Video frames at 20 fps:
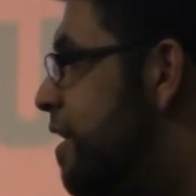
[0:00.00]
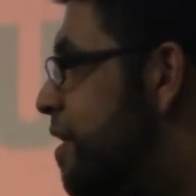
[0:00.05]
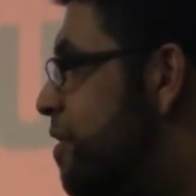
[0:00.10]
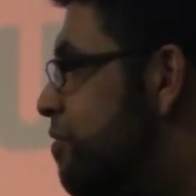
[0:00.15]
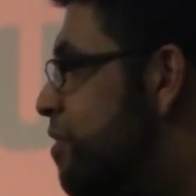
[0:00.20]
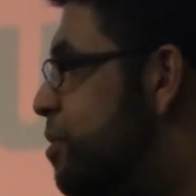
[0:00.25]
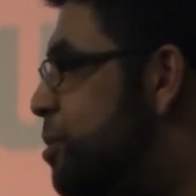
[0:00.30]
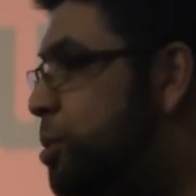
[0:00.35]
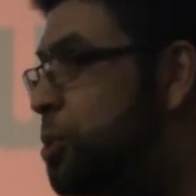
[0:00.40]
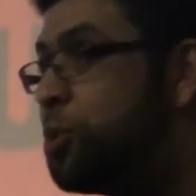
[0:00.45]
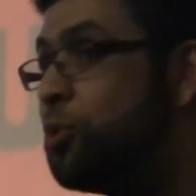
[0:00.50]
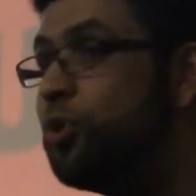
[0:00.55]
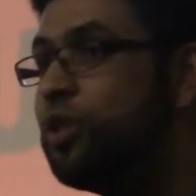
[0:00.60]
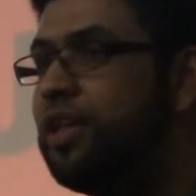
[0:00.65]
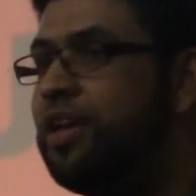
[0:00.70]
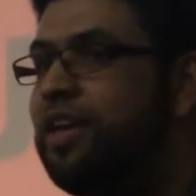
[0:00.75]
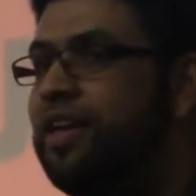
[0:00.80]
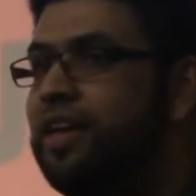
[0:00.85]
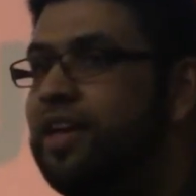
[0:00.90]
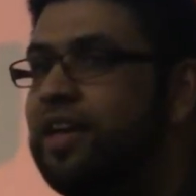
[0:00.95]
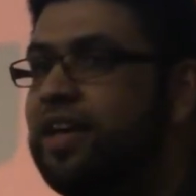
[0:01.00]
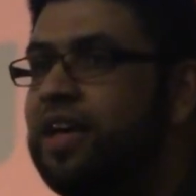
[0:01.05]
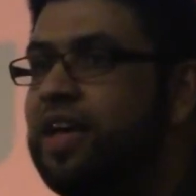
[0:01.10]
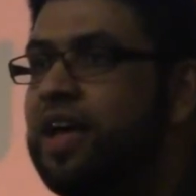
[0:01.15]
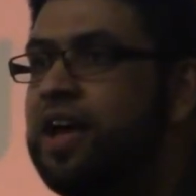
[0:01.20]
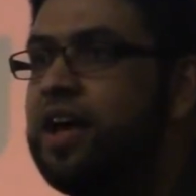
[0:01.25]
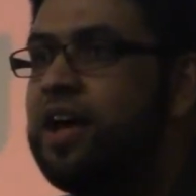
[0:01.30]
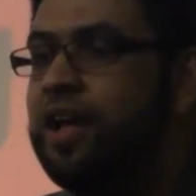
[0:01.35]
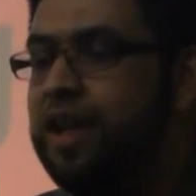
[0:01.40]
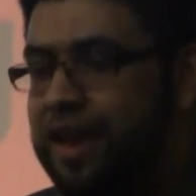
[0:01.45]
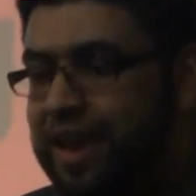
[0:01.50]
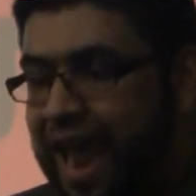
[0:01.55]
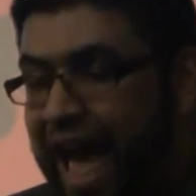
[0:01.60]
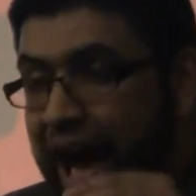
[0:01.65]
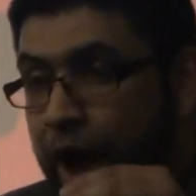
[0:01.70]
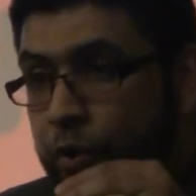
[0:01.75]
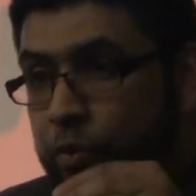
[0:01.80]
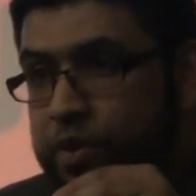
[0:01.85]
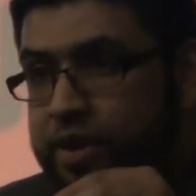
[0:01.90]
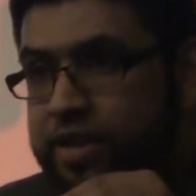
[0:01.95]
then truly
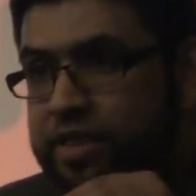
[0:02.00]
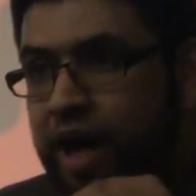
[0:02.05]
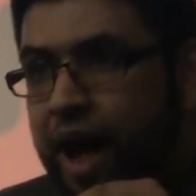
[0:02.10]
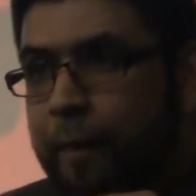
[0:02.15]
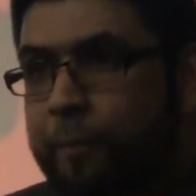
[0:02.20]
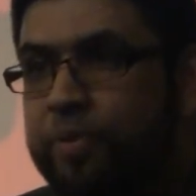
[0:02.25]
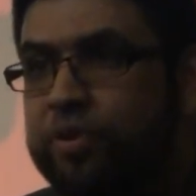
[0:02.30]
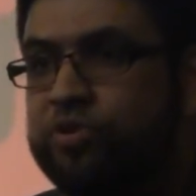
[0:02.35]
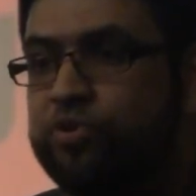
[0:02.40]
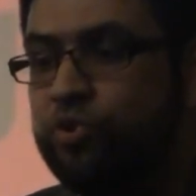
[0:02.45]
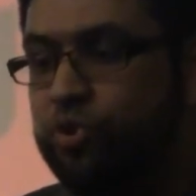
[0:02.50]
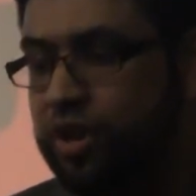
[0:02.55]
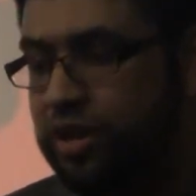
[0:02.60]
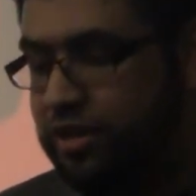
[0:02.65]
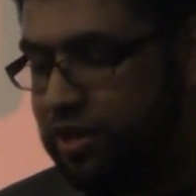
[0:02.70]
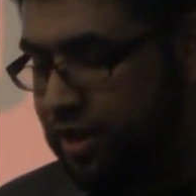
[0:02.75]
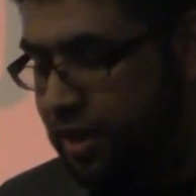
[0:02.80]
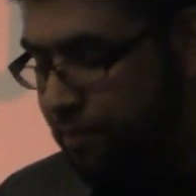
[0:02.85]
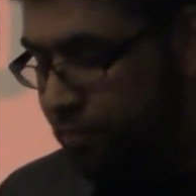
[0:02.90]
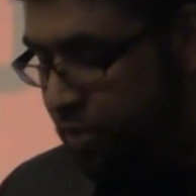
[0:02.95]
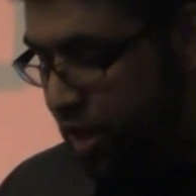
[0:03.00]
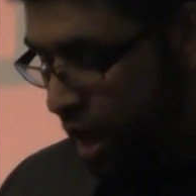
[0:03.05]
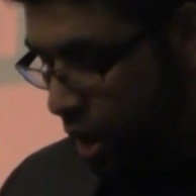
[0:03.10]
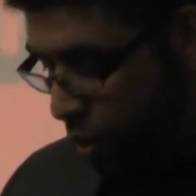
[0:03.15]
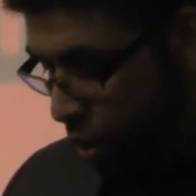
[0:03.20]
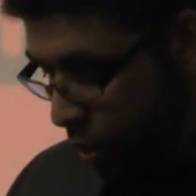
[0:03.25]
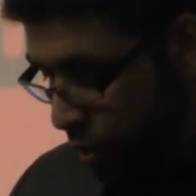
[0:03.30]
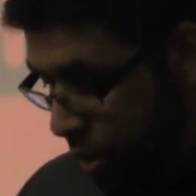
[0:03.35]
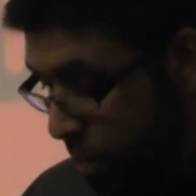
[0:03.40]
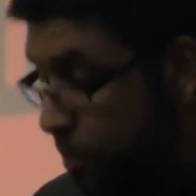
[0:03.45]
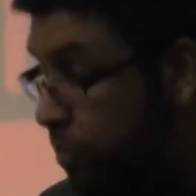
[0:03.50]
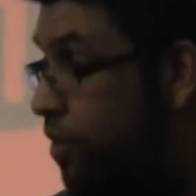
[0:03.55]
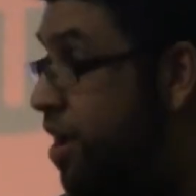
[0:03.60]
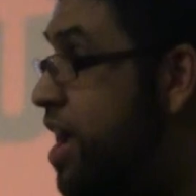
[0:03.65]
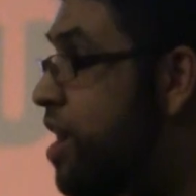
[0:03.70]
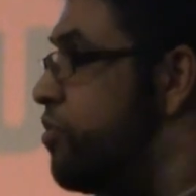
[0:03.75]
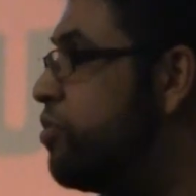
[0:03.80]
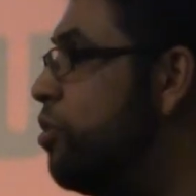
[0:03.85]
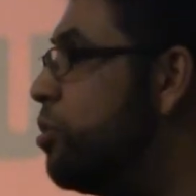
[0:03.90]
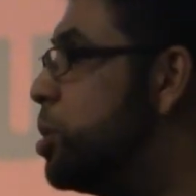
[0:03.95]
now is the opportunity where we
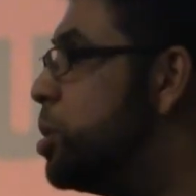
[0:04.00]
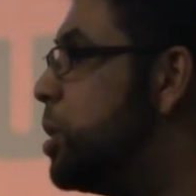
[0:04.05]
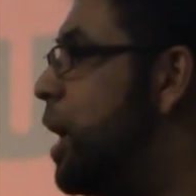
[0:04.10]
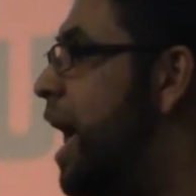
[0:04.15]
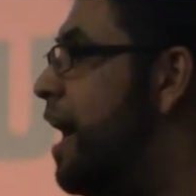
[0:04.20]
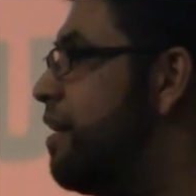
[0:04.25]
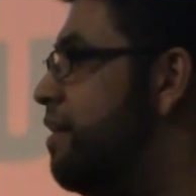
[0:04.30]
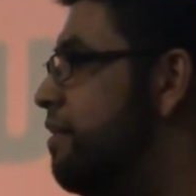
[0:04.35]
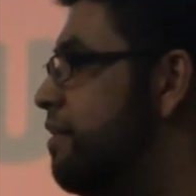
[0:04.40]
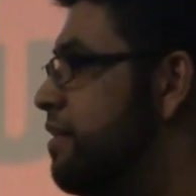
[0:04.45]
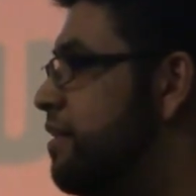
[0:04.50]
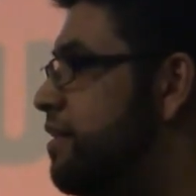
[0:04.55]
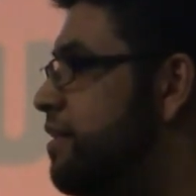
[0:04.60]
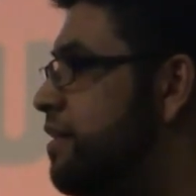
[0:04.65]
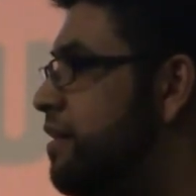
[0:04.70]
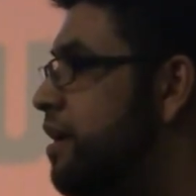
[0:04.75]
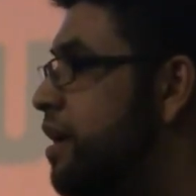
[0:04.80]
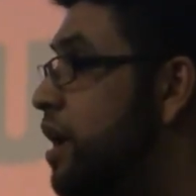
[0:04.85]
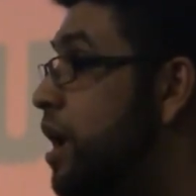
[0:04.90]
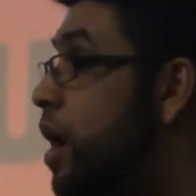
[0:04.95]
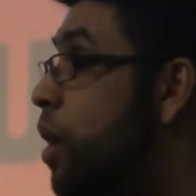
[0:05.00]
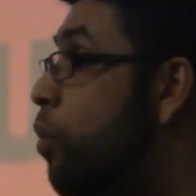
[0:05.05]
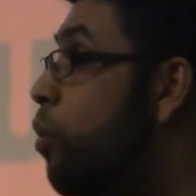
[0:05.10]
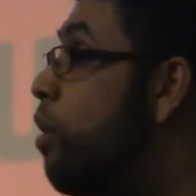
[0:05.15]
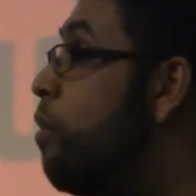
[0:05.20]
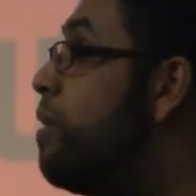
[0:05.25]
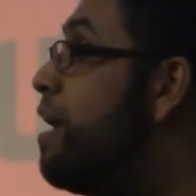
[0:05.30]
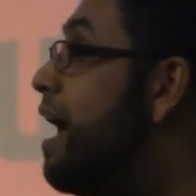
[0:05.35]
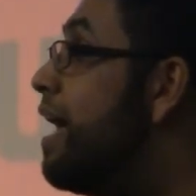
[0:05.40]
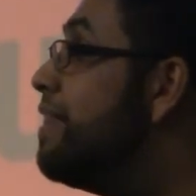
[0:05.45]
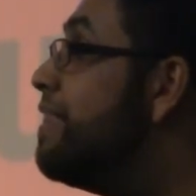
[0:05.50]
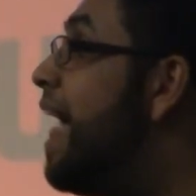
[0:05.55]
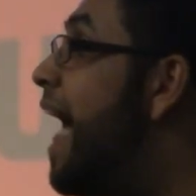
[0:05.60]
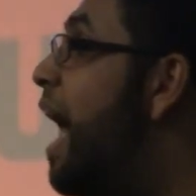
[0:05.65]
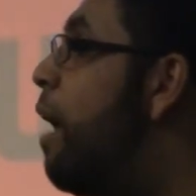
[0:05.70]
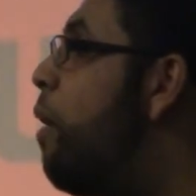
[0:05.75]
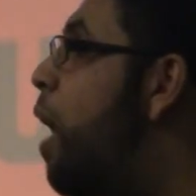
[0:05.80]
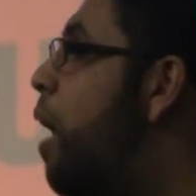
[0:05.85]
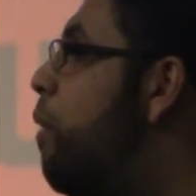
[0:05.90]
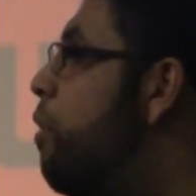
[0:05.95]
break those shackles, where we
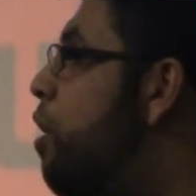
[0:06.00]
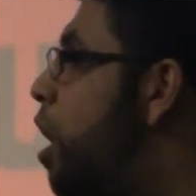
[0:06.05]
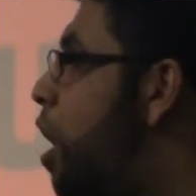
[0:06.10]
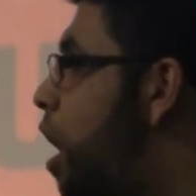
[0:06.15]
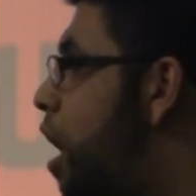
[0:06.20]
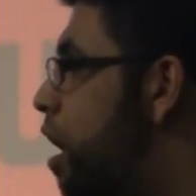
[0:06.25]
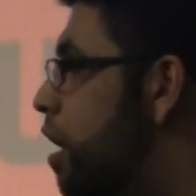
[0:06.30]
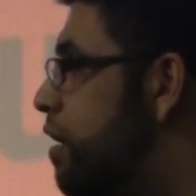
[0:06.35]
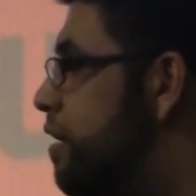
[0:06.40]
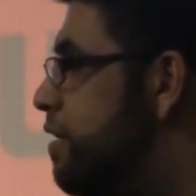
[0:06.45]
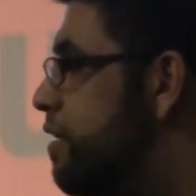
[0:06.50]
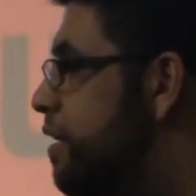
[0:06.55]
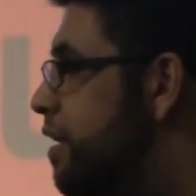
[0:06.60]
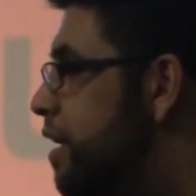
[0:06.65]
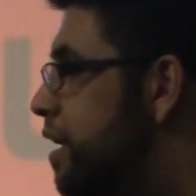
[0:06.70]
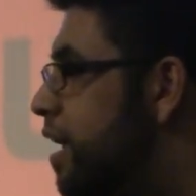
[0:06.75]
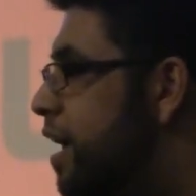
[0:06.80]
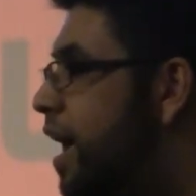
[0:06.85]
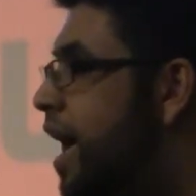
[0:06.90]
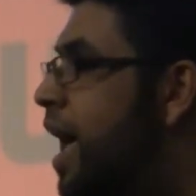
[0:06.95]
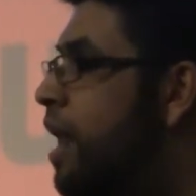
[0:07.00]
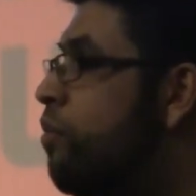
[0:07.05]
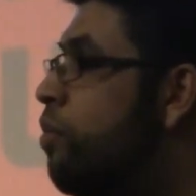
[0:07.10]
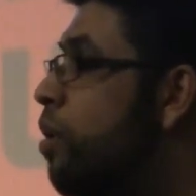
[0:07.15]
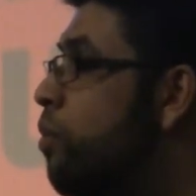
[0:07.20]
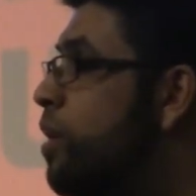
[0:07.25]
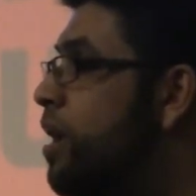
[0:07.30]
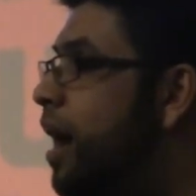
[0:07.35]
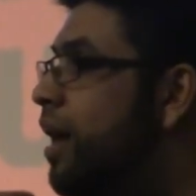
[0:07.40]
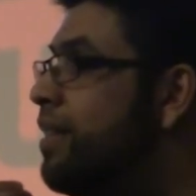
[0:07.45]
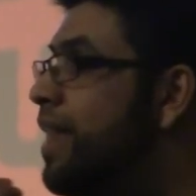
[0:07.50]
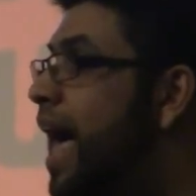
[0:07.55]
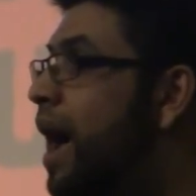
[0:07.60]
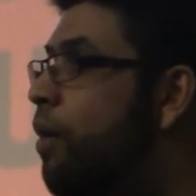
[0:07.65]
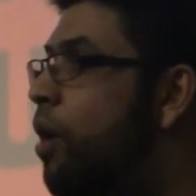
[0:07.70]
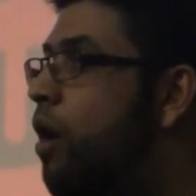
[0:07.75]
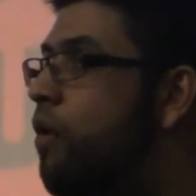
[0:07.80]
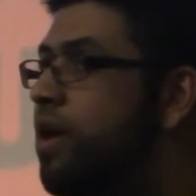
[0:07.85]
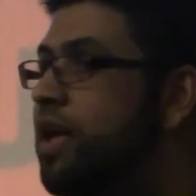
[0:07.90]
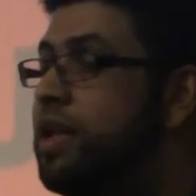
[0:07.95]
allow our heart and where we allow
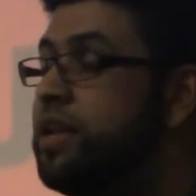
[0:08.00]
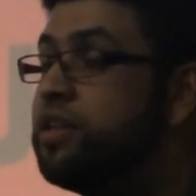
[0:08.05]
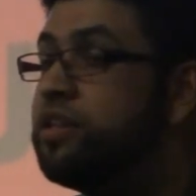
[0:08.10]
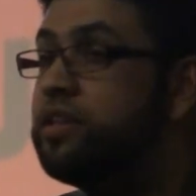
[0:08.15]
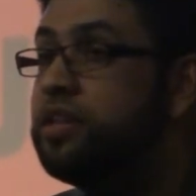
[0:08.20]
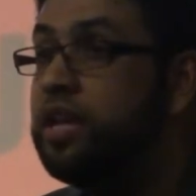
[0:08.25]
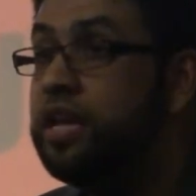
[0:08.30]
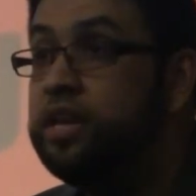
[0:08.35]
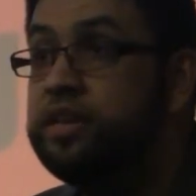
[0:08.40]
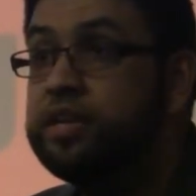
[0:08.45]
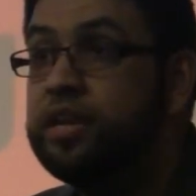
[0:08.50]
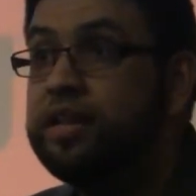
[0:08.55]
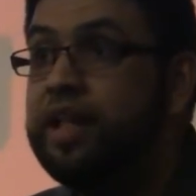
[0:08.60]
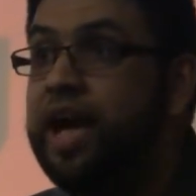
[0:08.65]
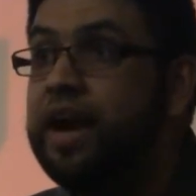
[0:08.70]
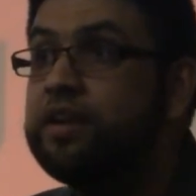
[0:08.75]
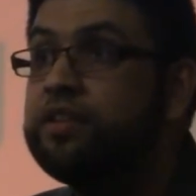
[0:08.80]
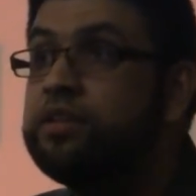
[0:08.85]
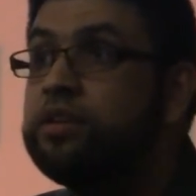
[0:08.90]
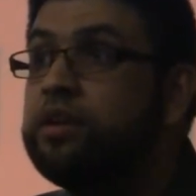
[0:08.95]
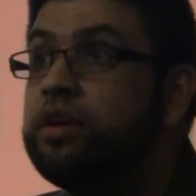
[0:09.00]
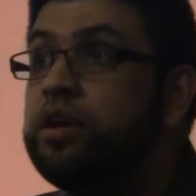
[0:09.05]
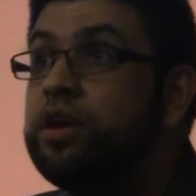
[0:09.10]
our intellect